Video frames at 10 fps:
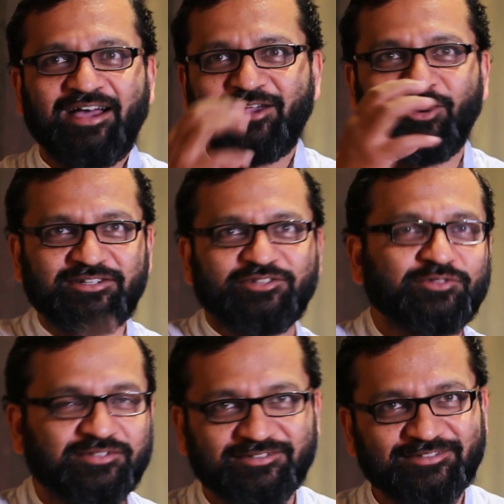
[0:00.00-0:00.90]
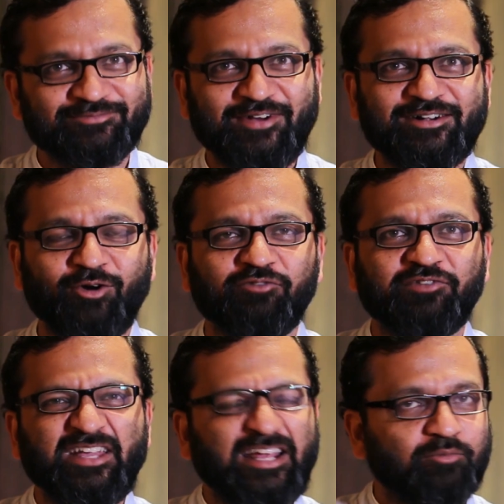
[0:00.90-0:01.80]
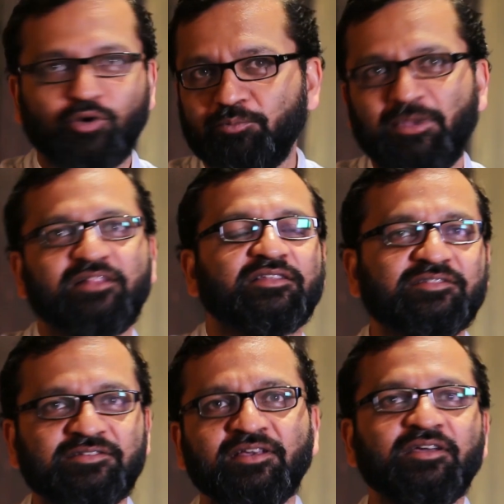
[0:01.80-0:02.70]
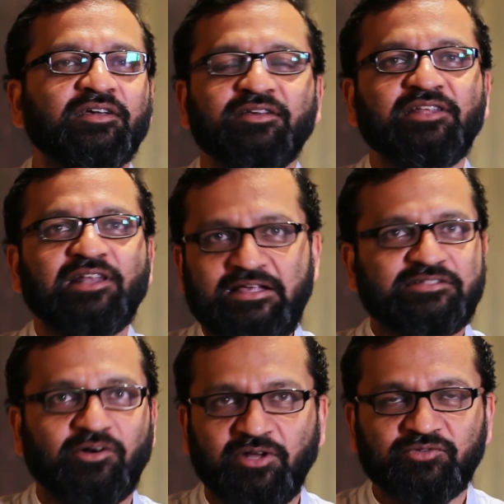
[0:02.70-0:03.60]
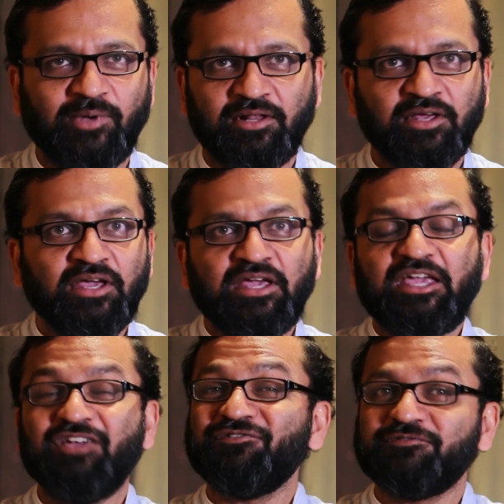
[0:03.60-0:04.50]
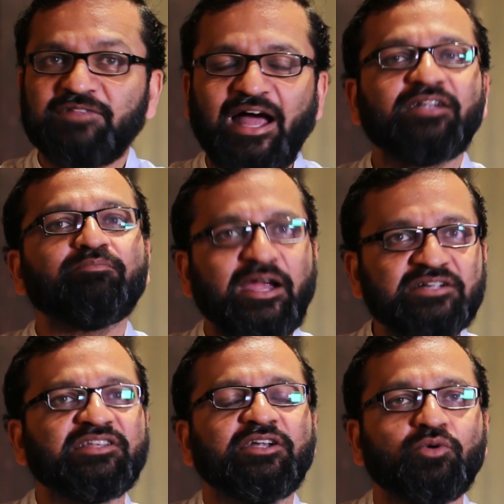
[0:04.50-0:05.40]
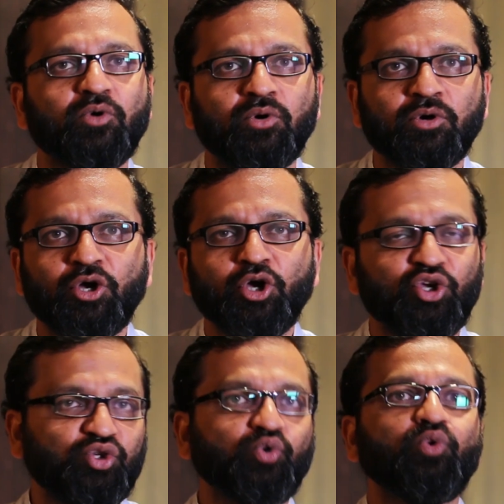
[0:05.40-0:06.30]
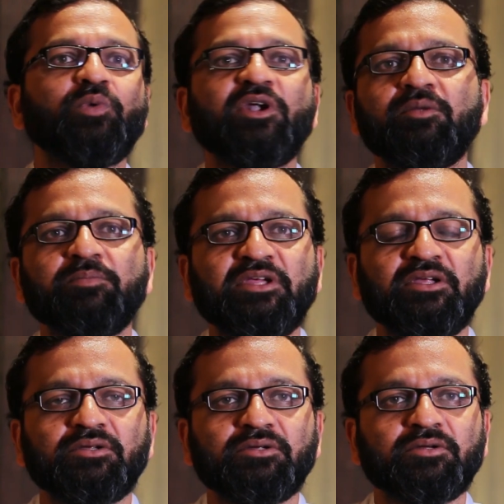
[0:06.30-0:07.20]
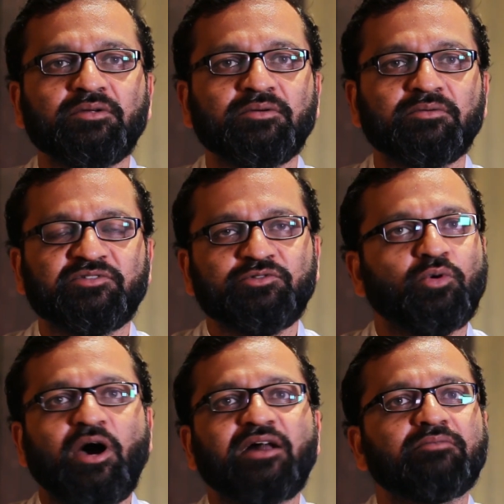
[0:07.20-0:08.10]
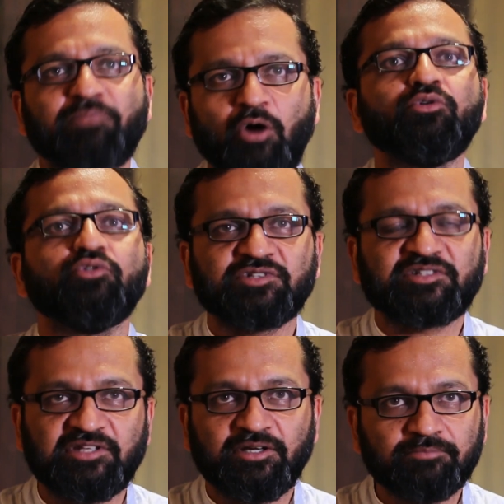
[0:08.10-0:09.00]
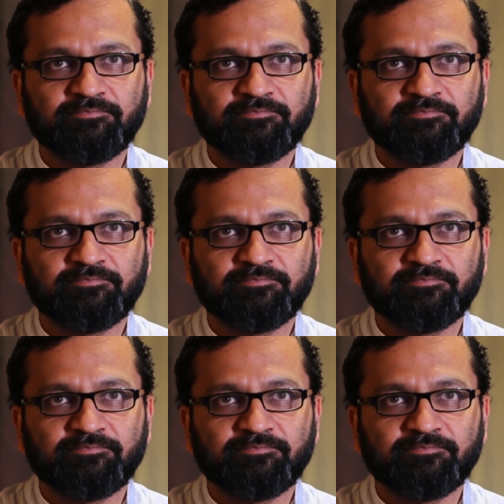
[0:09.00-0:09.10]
I got this one round of funding and I'm going to make this the last round as well. If that mindset you go, you are bound to succeed.